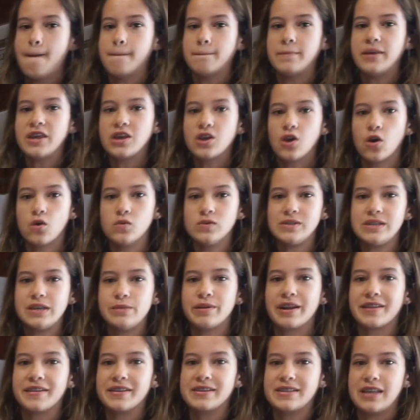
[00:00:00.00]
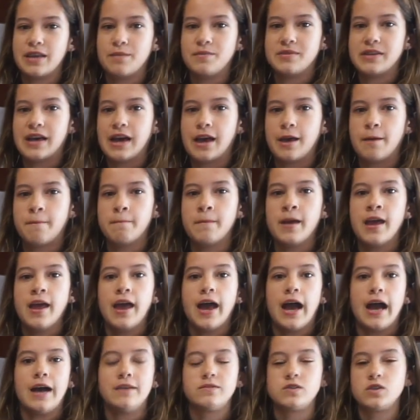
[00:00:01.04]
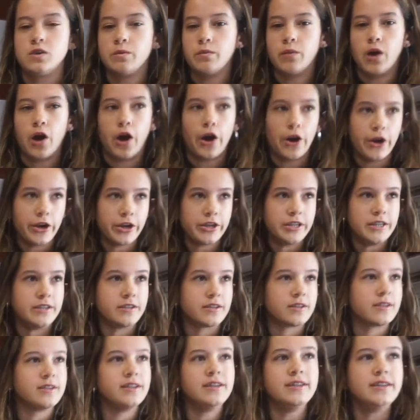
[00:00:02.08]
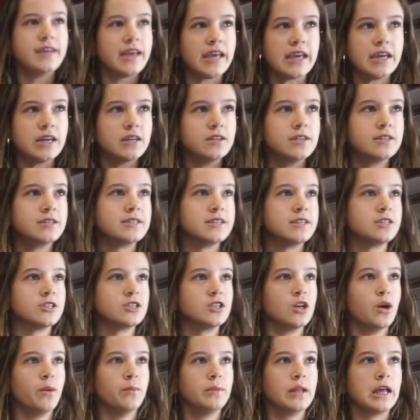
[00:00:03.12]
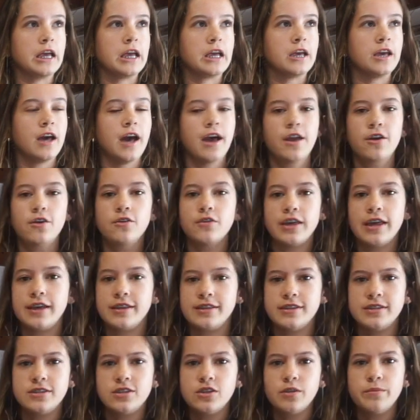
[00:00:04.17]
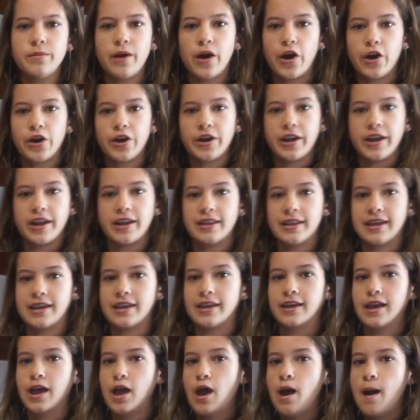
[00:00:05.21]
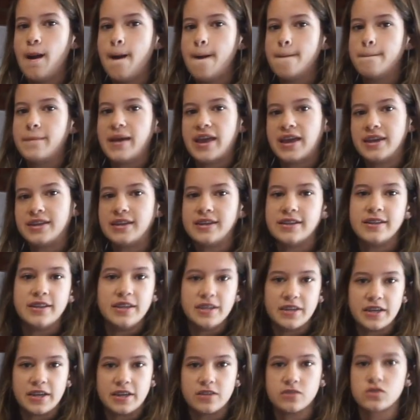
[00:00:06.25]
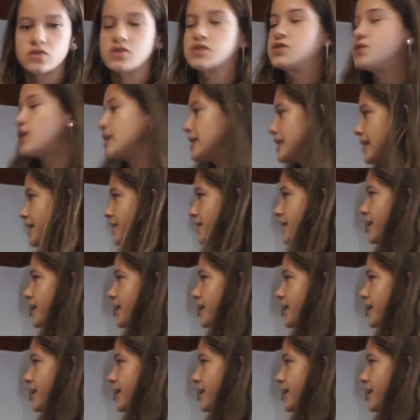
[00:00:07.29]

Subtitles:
be cozy but at the same time have some art details and some like, I don't know, yeah, just some art and like painting details, so I like